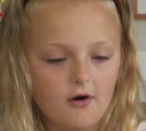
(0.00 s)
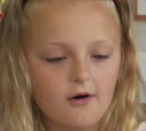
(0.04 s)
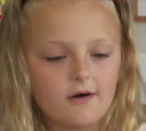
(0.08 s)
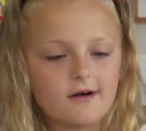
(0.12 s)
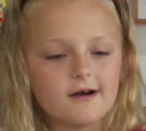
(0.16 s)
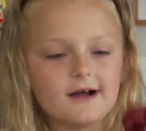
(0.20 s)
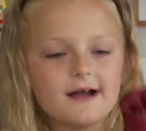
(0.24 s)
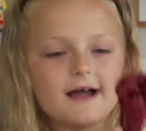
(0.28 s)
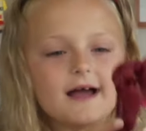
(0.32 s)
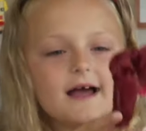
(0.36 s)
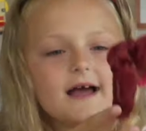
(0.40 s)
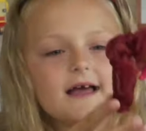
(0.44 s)

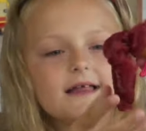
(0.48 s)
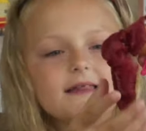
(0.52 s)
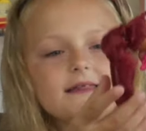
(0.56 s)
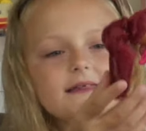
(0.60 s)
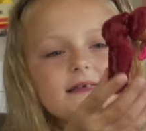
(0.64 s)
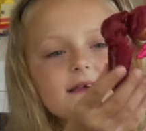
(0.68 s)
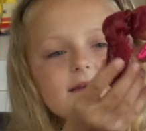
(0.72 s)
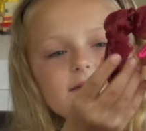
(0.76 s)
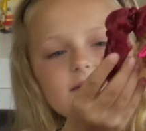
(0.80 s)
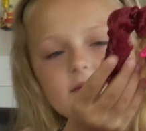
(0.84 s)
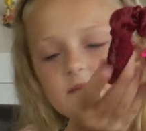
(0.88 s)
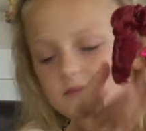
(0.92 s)
Her
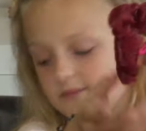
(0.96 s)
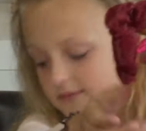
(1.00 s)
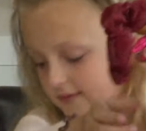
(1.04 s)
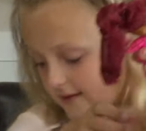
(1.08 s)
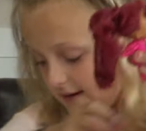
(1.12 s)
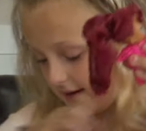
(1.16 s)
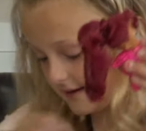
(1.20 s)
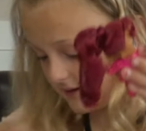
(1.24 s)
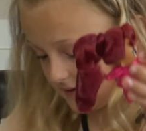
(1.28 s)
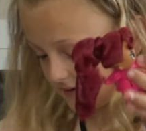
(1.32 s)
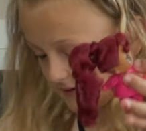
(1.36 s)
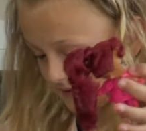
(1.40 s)
hair's even
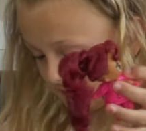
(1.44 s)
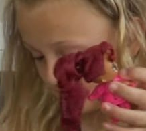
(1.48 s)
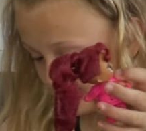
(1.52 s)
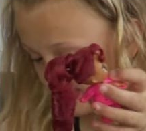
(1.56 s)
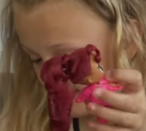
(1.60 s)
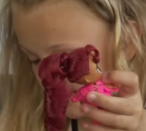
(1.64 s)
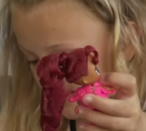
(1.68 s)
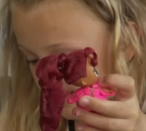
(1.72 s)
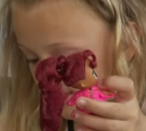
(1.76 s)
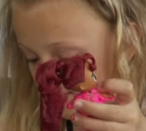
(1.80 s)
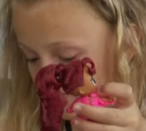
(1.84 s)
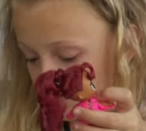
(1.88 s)
prettier
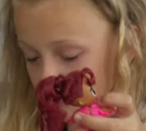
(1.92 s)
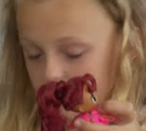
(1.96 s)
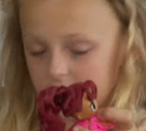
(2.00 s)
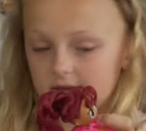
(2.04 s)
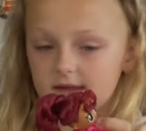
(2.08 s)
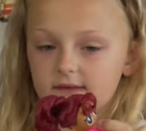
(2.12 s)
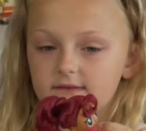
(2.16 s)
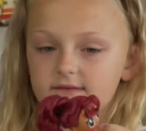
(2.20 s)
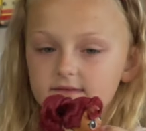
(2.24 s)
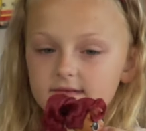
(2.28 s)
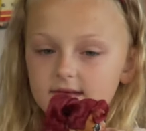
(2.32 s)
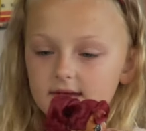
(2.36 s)
than the
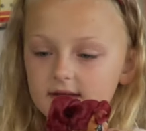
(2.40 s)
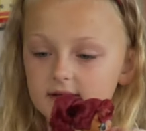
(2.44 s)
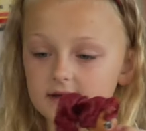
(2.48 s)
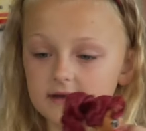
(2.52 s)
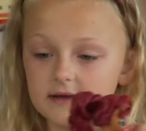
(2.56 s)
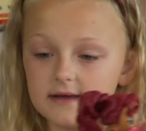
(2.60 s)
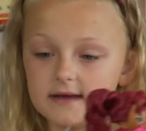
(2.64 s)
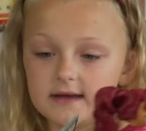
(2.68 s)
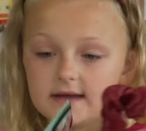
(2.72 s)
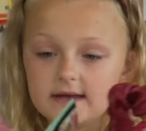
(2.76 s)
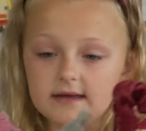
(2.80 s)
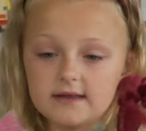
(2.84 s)
picture.
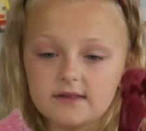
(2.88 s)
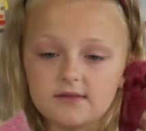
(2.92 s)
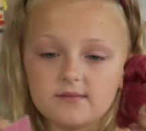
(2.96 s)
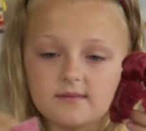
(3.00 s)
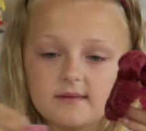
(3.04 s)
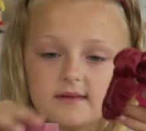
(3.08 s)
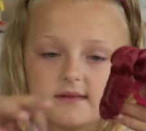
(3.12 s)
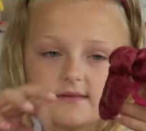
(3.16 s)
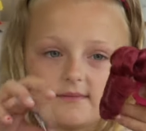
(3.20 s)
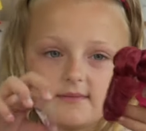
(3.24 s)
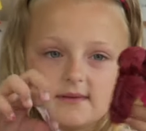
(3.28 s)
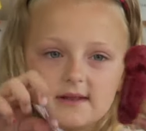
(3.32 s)
It's
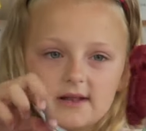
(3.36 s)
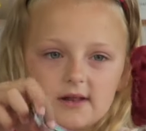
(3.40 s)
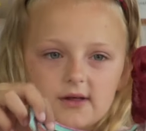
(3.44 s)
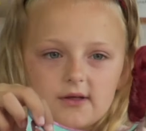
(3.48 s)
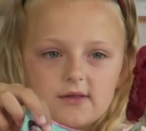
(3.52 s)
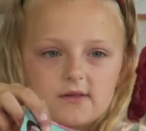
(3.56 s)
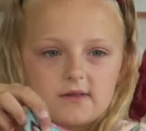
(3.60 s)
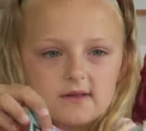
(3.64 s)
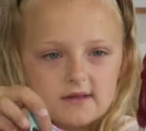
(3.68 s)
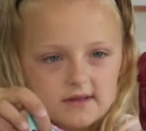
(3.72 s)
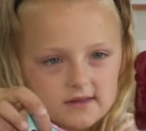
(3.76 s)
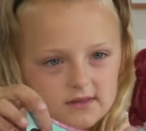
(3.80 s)
meant to be
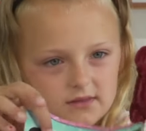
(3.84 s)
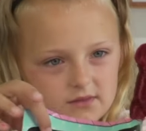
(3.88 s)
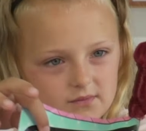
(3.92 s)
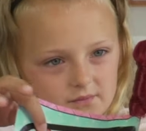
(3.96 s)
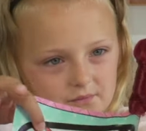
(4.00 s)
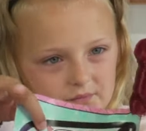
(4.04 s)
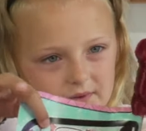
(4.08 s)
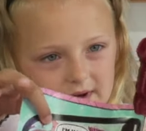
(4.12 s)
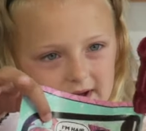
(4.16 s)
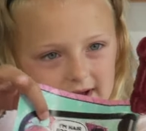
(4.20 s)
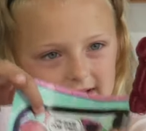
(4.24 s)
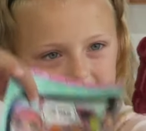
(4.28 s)
like this,
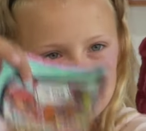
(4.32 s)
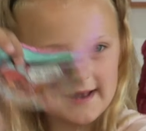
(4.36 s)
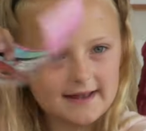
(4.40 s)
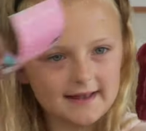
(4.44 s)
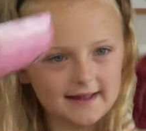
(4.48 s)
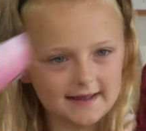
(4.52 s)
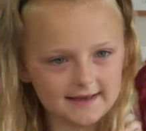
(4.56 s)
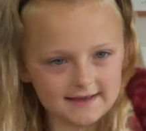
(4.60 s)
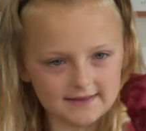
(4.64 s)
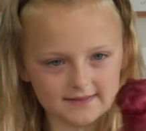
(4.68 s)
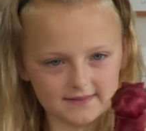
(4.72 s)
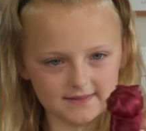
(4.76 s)
but
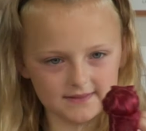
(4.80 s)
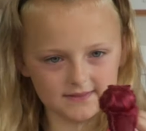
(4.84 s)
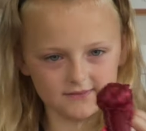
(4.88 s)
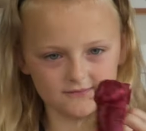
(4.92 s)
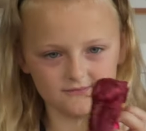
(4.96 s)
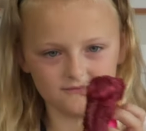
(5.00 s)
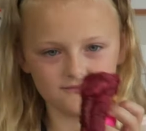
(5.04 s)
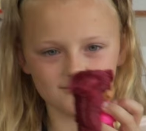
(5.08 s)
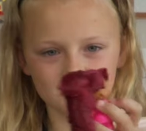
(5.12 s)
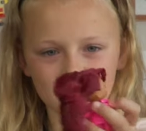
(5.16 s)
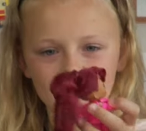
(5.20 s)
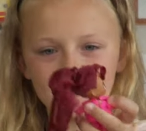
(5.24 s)
I like
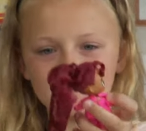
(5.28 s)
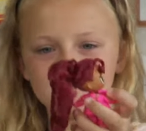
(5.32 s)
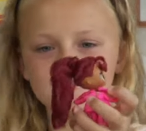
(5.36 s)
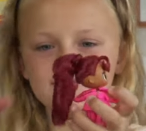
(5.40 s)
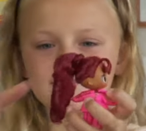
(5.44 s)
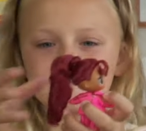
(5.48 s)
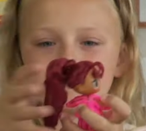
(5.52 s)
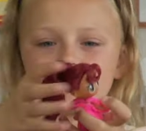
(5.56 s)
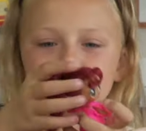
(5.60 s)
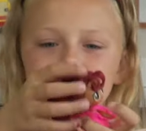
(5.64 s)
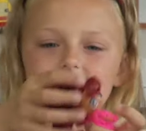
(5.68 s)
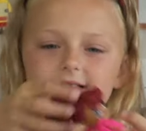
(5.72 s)
this
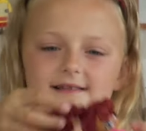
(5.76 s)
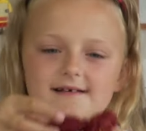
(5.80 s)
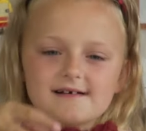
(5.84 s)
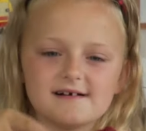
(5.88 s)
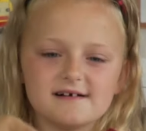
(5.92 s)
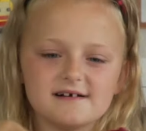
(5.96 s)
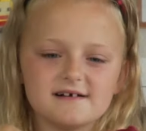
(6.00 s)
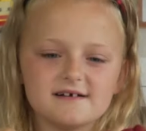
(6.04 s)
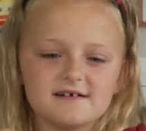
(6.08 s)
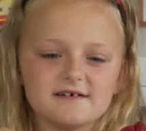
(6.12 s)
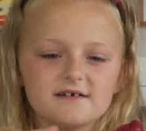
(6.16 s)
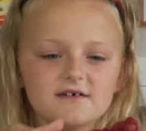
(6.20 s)
red
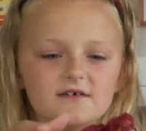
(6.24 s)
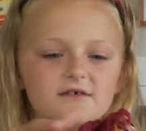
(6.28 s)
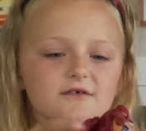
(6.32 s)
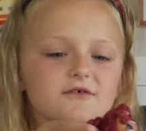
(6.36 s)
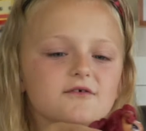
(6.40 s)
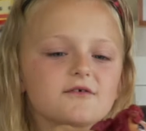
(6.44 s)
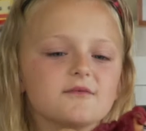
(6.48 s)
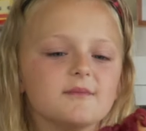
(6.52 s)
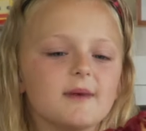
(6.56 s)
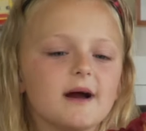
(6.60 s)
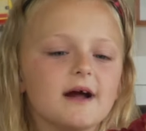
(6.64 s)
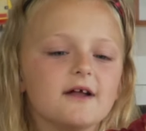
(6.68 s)
color.
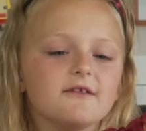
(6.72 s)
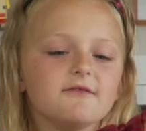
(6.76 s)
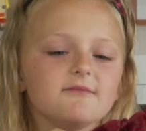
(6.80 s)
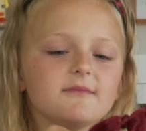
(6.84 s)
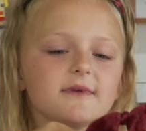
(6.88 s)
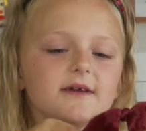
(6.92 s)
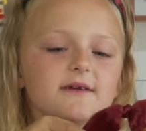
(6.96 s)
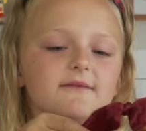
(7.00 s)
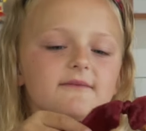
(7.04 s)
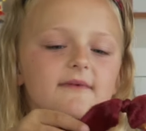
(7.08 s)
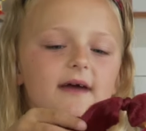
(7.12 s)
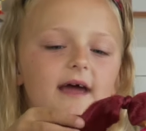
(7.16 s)

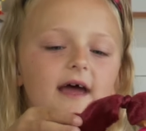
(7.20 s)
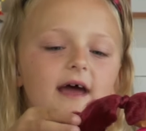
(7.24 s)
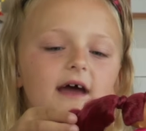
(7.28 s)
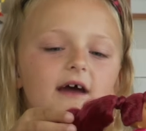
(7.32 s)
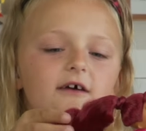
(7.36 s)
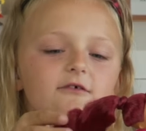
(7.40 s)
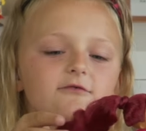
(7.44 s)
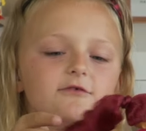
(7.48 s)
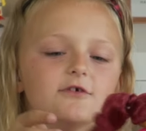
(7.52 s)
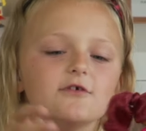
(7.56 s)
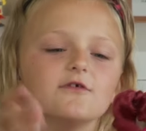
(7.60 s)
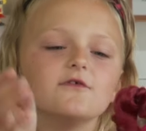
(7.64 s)
Remind me of
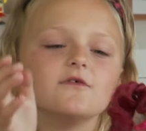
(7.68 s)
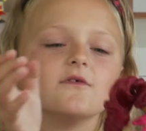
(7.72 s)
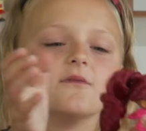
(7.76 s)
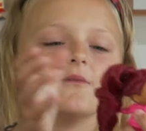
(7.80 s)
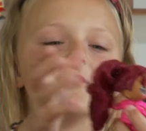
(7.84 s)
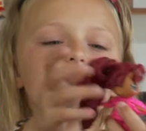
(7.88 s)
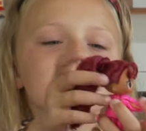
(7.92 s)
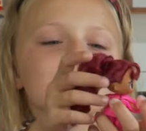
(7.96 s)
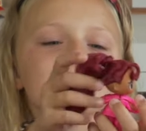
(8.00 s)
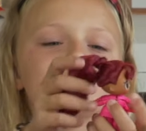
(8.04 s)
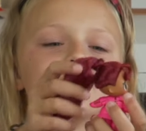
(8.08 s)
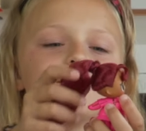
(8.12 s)
Ariel
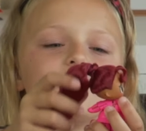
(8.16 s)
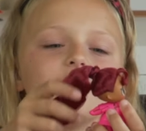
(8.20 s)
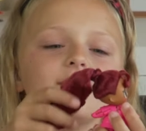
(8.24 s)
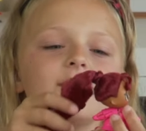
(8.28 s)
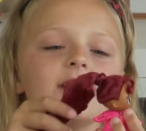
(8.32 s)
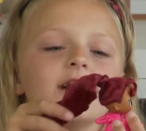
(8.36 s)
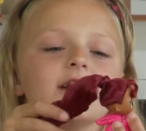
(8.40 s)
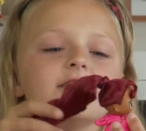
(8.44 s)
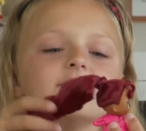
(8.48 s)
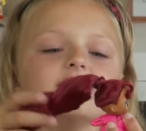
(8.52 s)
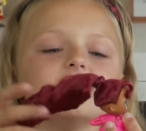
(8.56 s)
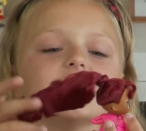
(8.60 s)
from The Little
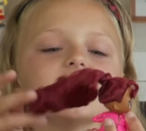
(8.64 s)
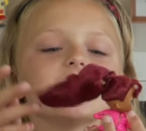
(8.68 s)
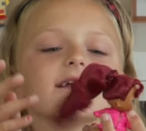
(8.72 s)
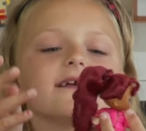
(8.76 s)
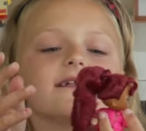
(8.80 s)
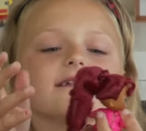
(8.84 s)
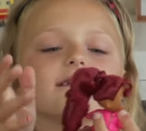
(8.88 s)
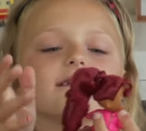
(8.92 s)
Mermaid.